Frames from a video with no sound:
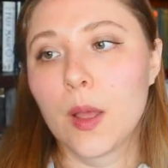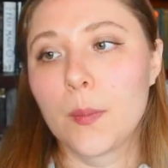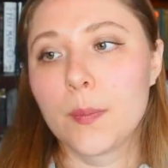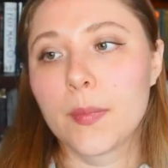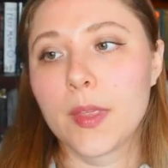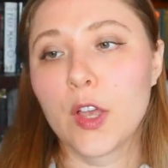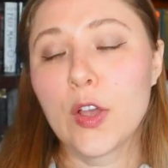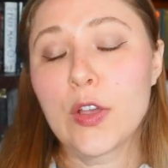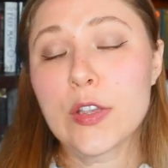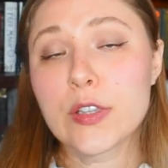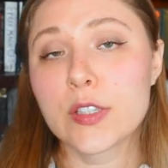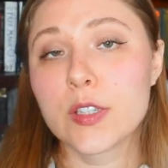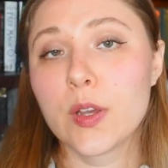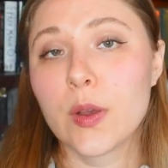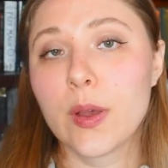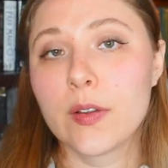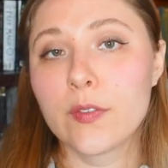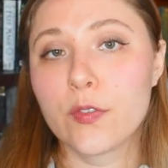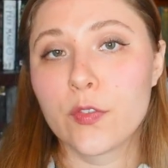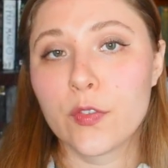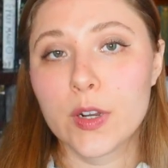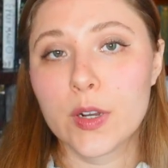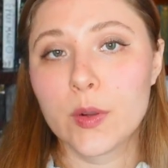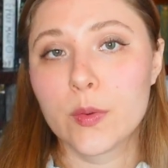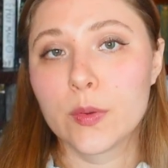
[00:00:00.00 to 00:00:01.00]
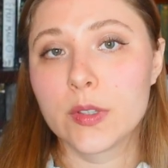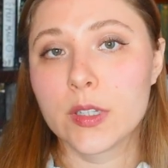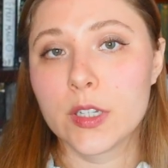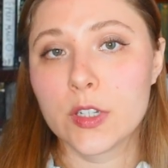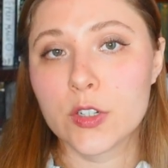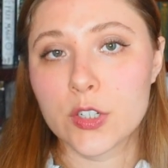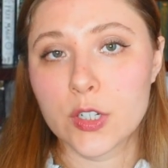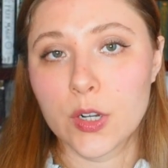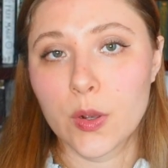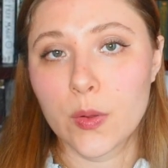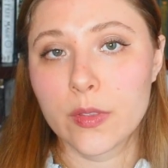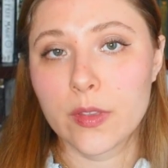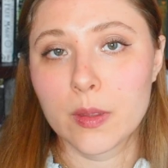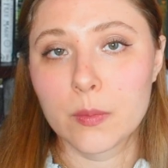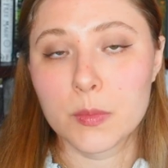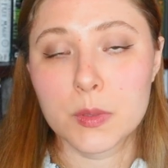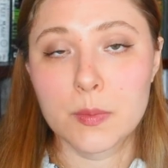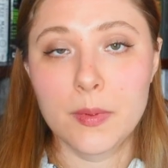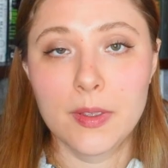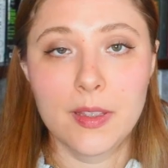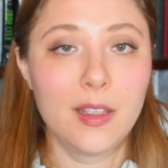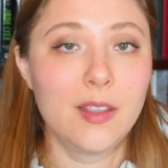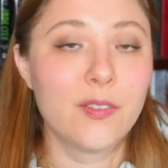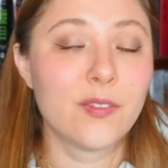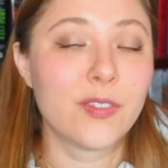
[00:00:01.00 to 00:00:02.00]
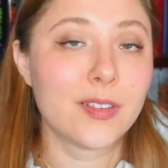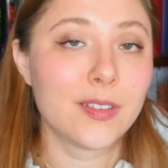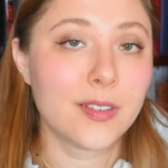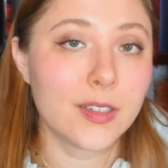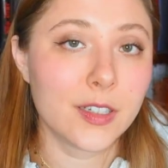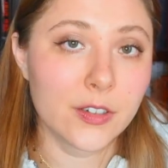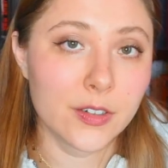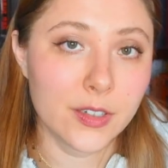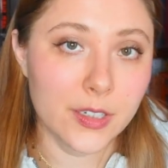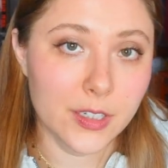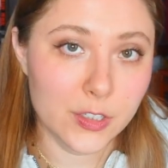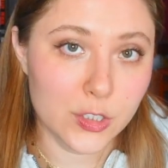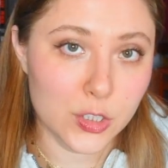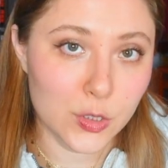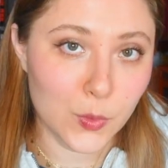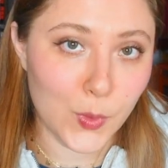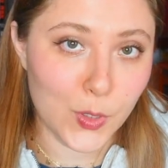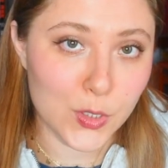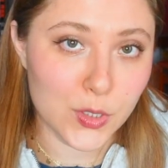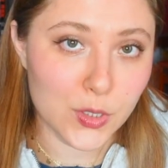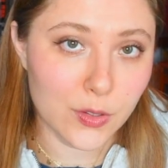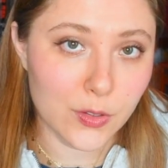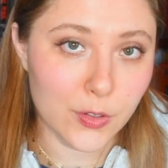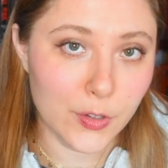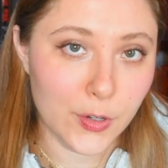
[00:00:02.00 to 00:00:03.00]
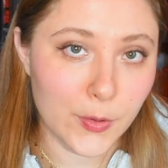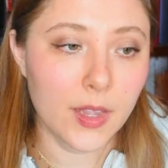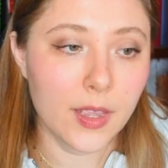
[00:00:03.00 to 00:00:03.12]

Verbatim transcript: They also have frequently shown them speaking Valyrian to each other.